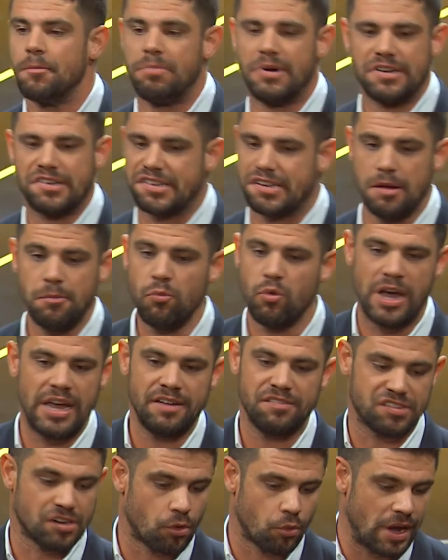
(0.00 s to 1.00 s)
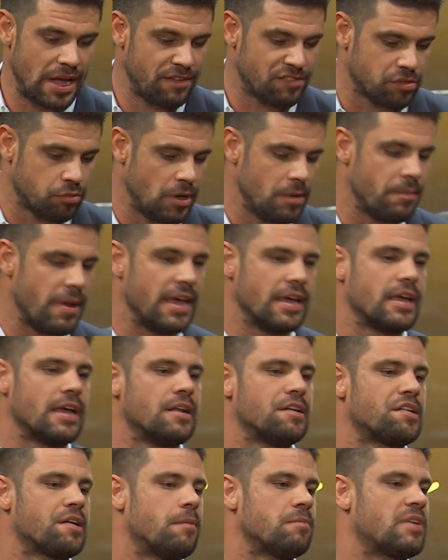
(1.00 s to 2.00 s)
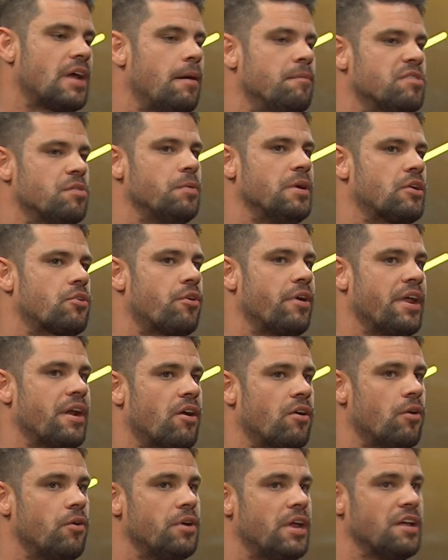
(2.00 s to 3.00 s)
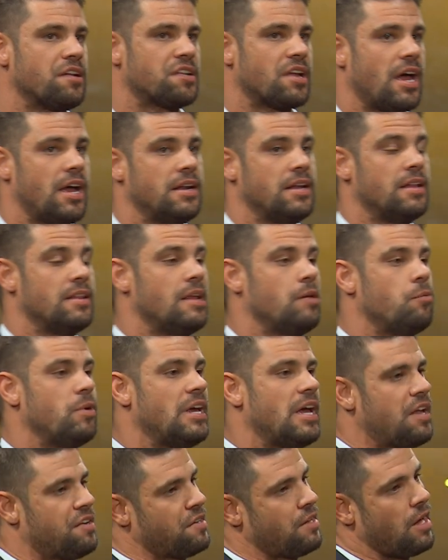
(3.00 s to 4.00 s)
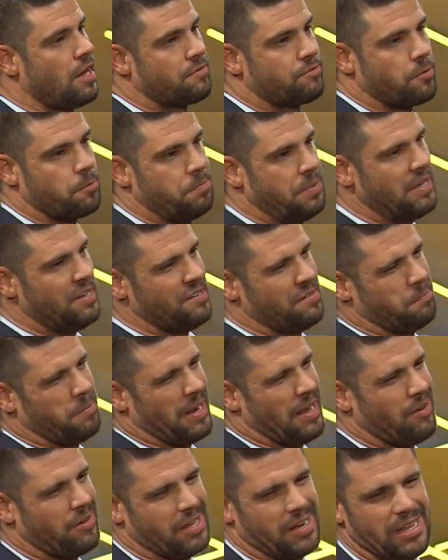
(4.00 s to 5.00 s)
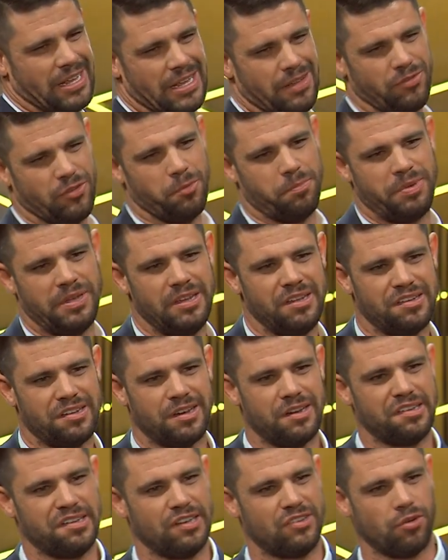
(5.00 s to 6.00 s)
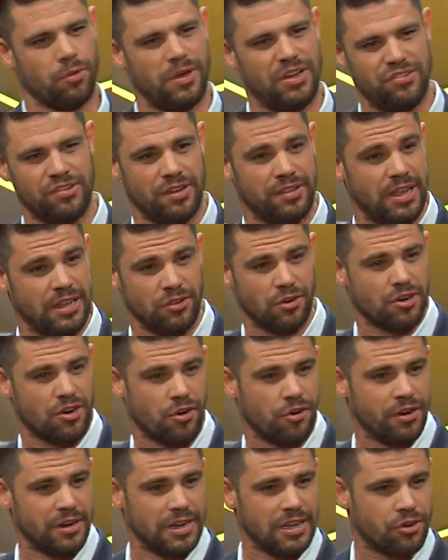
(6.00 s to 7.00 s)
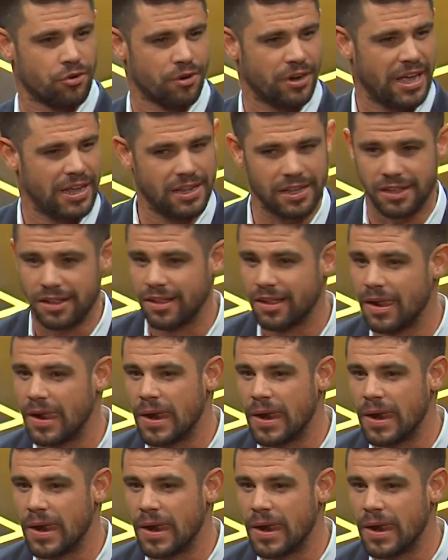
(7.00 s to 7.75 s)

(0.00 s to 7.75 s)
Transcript: But some waves are waves we make, and sometimes we create our own anxiety, and then we ask God for peace. But how can He give you peace in a situation that you're currently creating?